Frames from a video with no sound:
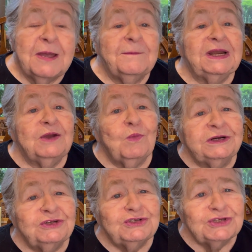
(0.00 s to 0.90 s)
But I
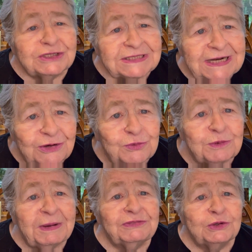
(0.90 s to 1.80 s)
wanted to just tell you
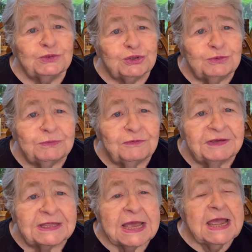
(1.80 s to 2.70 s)
about those two
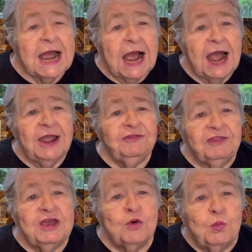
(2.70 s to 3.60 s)
movies. I
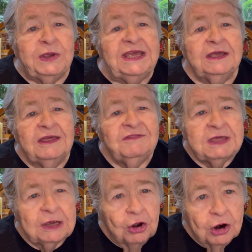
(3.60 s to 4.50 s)
think we in
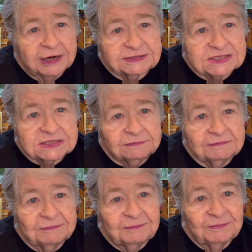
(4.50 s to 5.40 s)
the arts
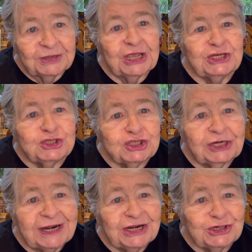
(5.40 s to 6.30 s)
can
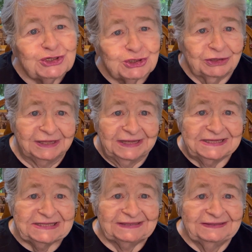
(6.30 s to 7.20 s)
change
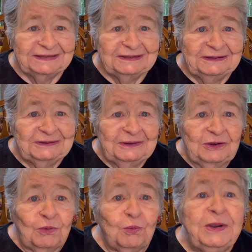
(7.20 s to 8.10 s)
things.
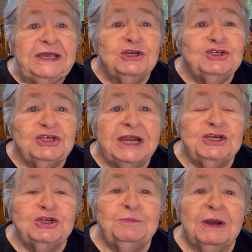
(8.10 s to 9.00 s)
We can
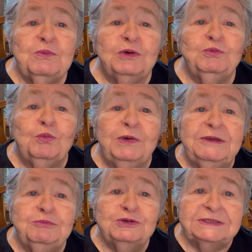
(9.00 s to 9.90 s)
change it by what
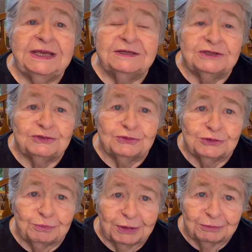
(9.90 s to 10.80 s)
we present to
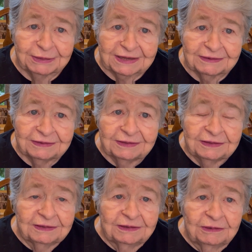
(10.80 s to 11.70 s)
the public.
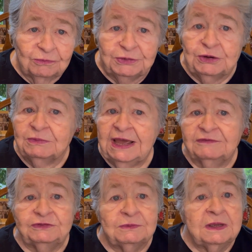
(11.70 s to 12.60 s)
We don't
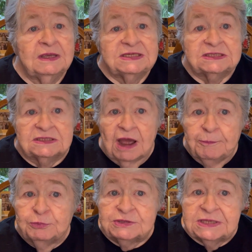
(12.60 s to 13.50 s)
have to
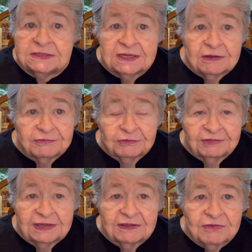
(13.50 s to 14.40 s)
stop presenting other
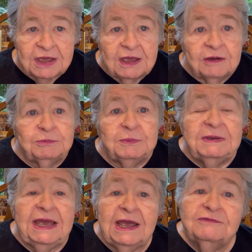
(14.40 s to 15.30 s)
things, but
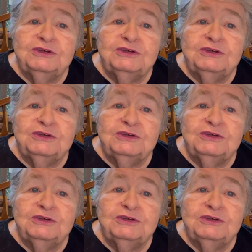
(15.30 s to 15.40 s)
we have